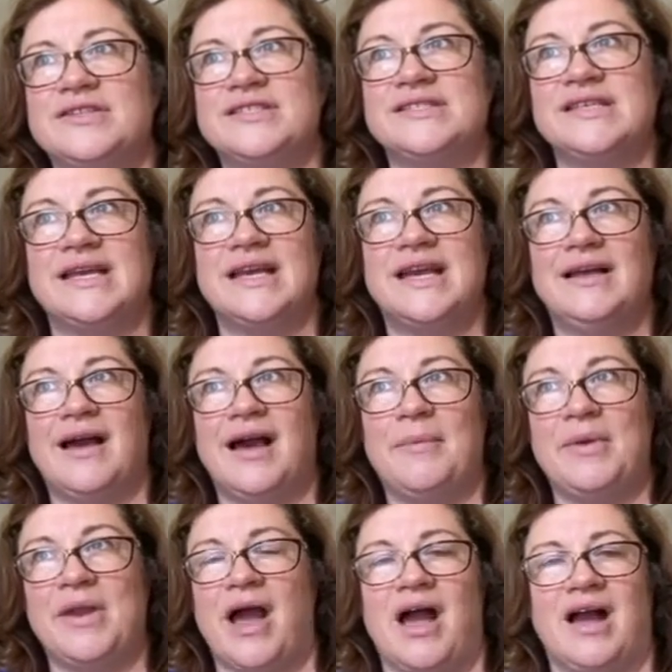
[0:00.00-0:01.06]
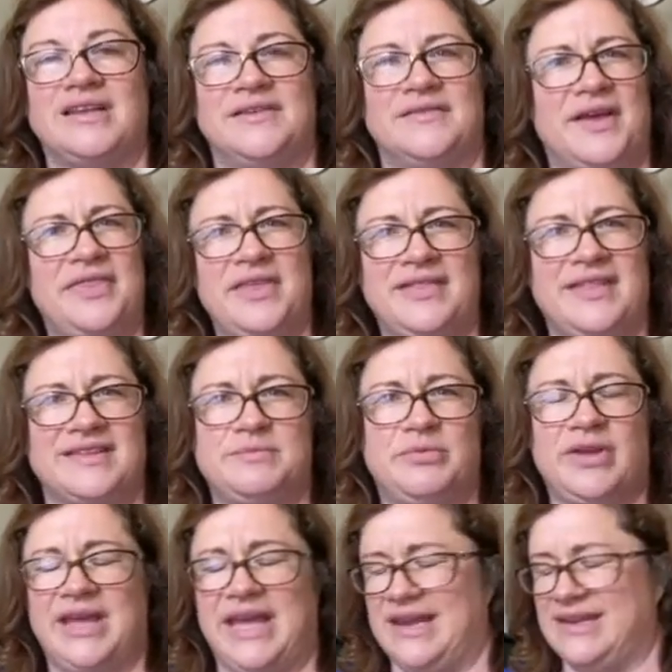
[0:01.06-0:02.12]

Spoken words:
sing up an octave. I think that's brilliant.